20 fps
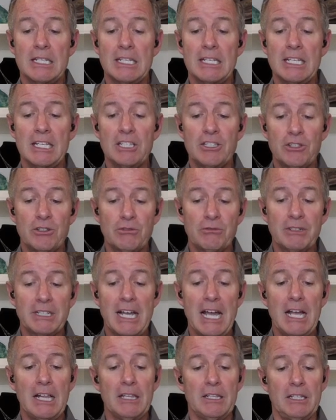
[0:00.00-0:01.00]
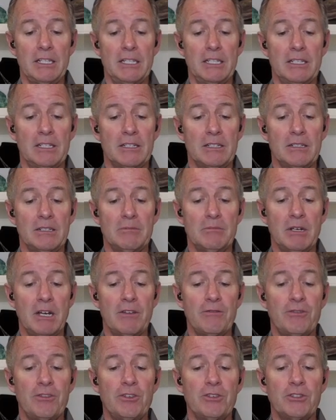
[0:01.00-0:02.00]
into reality by
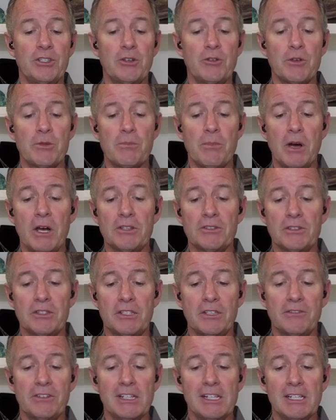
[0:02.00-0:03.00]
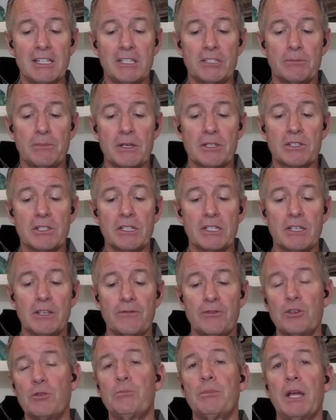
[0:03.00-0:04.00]
infusing with positivity, especially
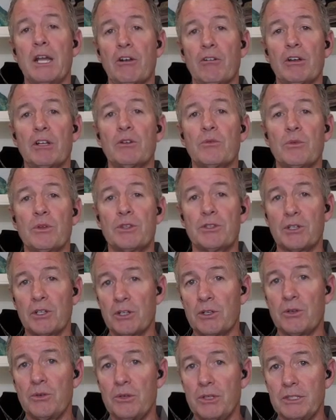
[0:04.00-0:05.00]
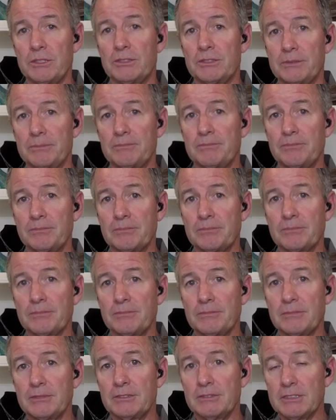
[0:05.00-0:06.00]
if you pair it with turquoise.
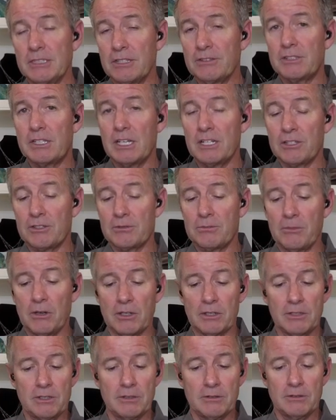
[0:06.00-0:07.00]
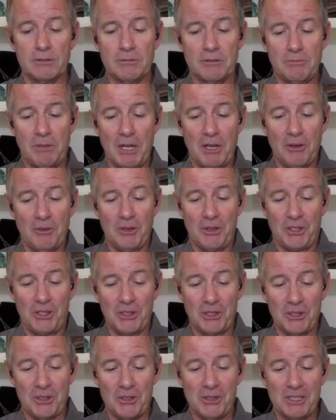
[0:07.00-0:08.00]
Well, that's kind of smart to pair it with
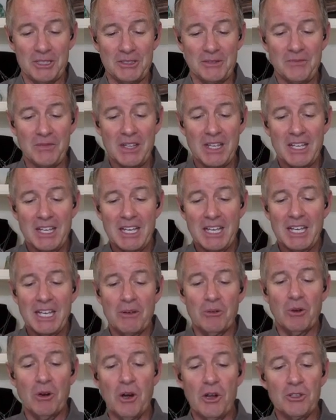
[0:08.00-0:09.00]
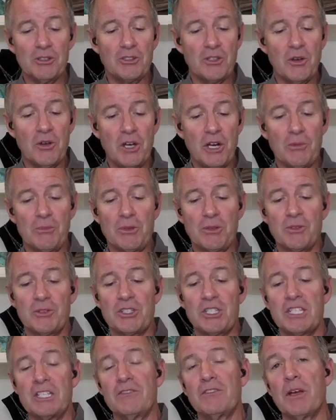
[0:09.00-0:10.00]
turquoise. It will also help you
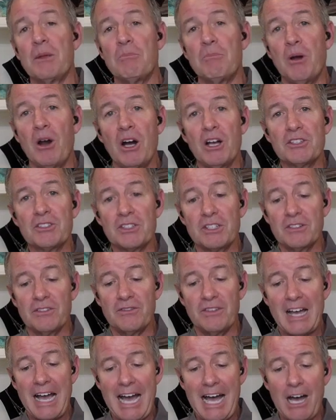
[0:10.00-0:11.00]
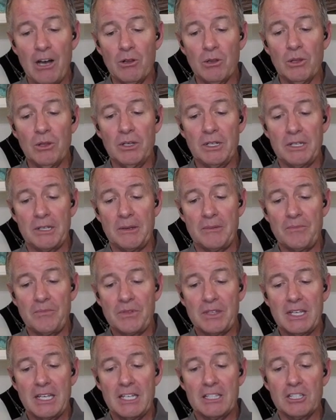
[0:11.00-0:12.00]
achieve a positive outlook,
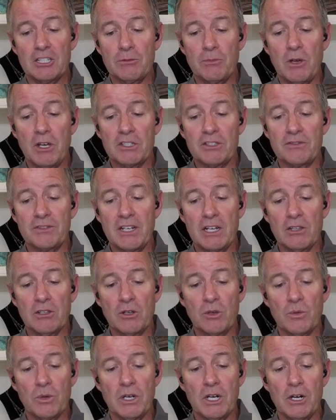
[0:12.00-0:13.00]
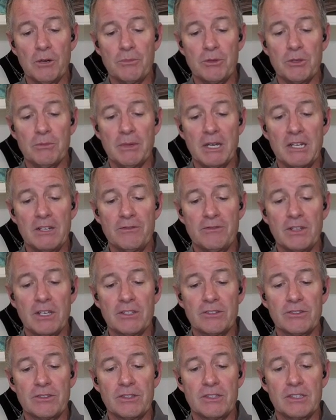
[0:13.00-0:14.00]
and this positive outlook will help you
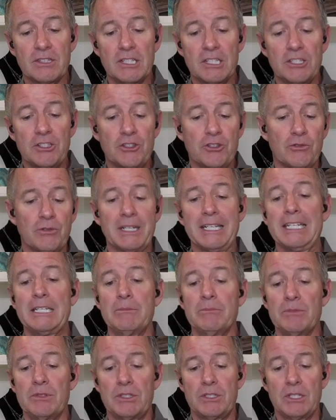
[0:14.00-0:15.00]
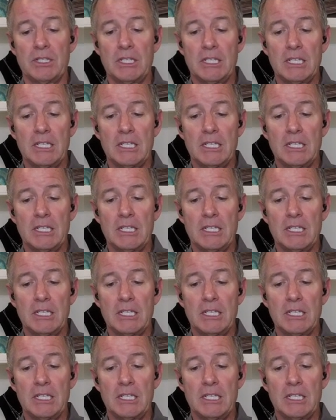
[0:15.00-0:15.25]
manifest these dreams